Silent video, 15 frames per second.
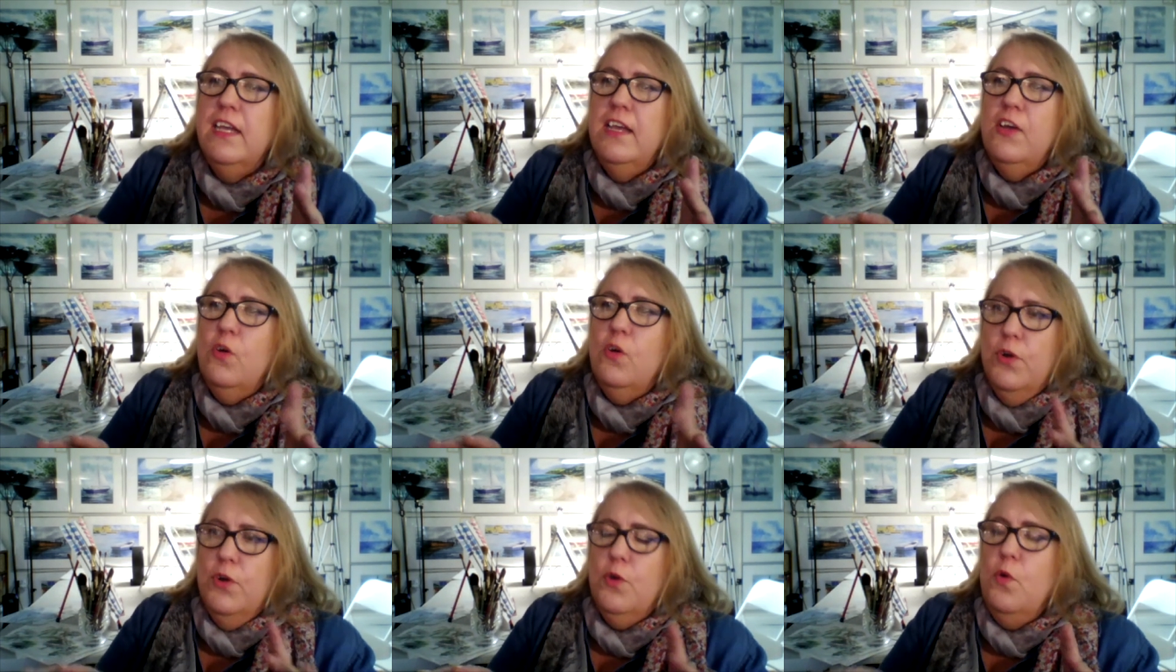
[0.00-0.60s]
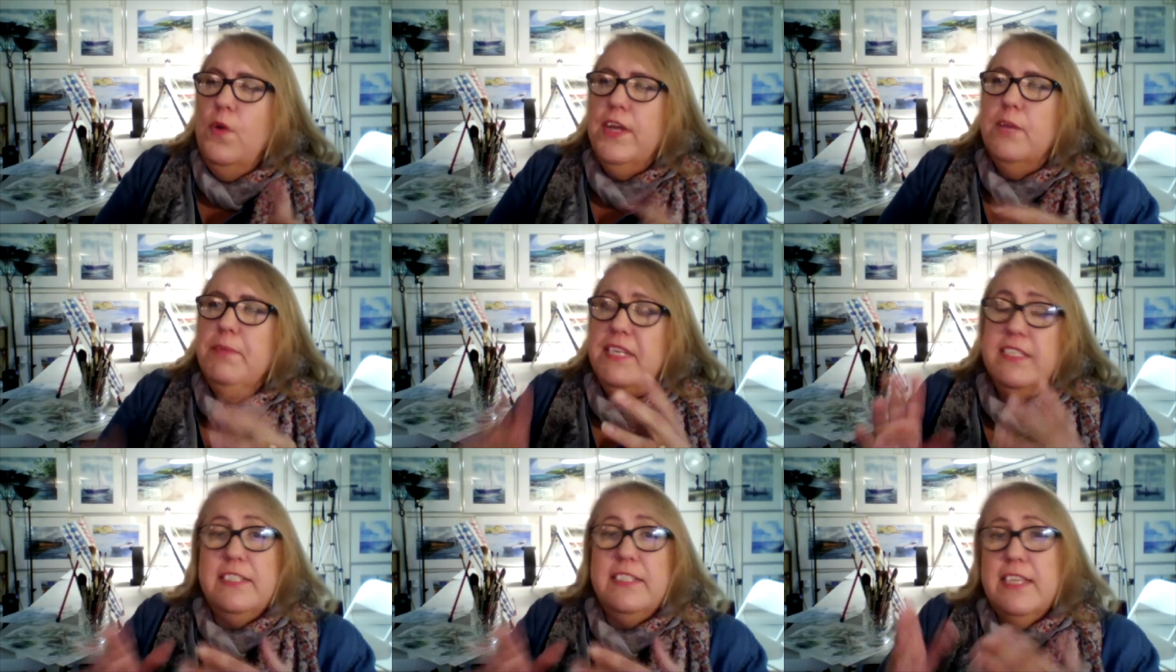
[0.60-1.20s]
or an oil
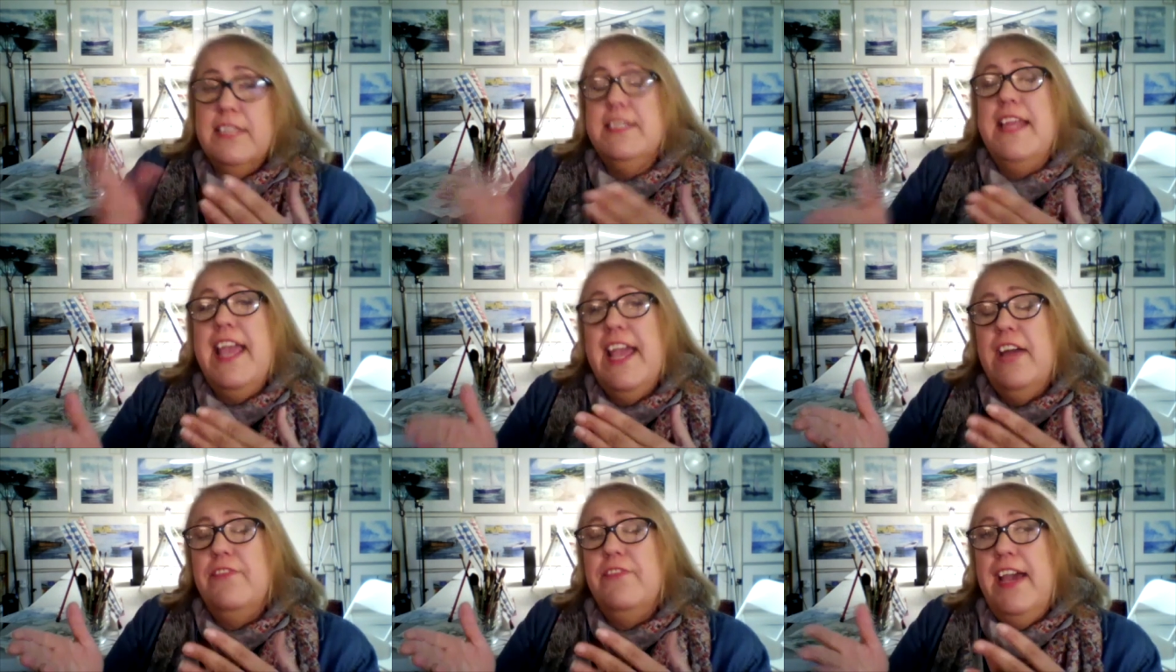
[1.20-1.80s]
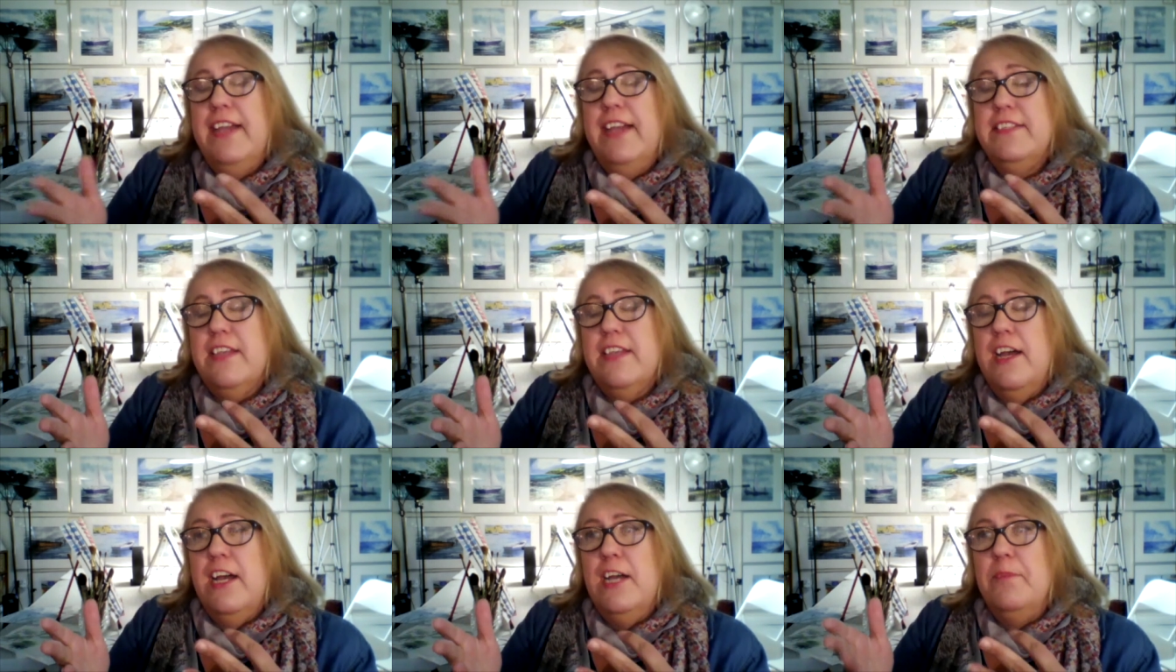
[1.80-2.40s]
because it doesn't have that
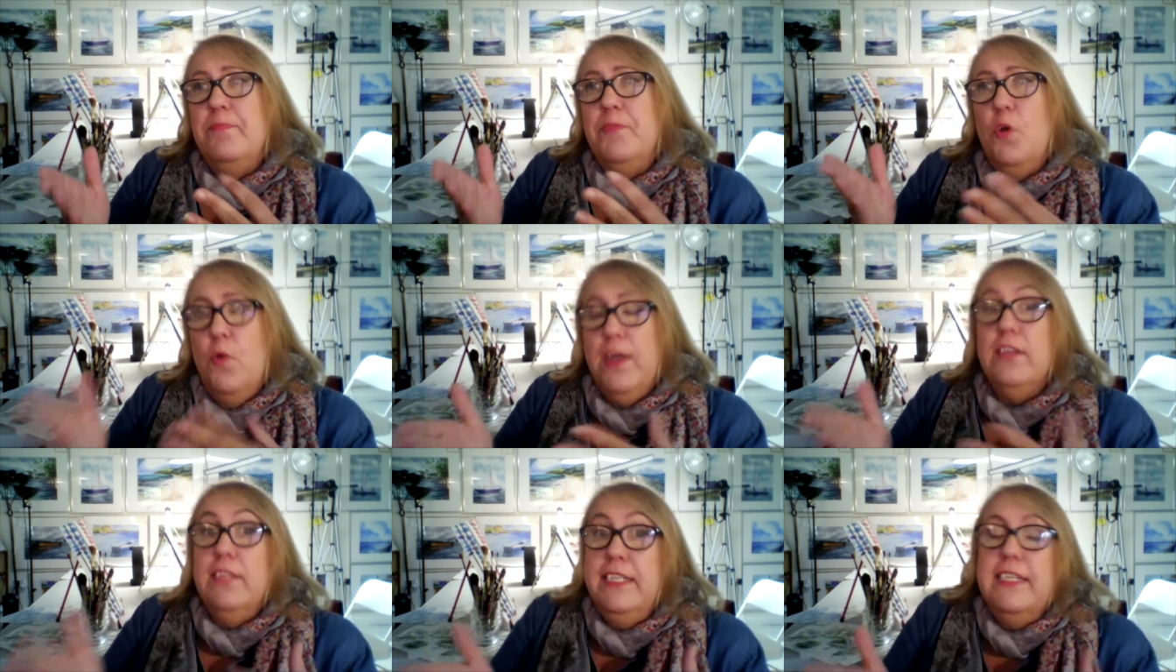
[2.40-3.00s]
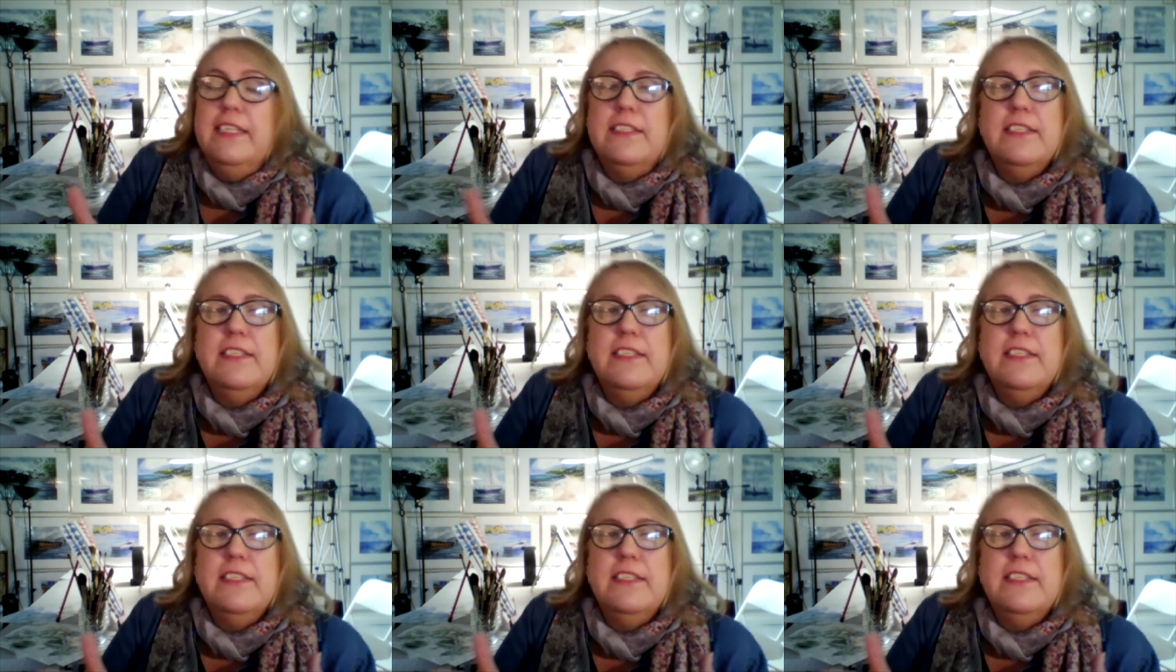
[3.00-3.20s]
um, oil in it.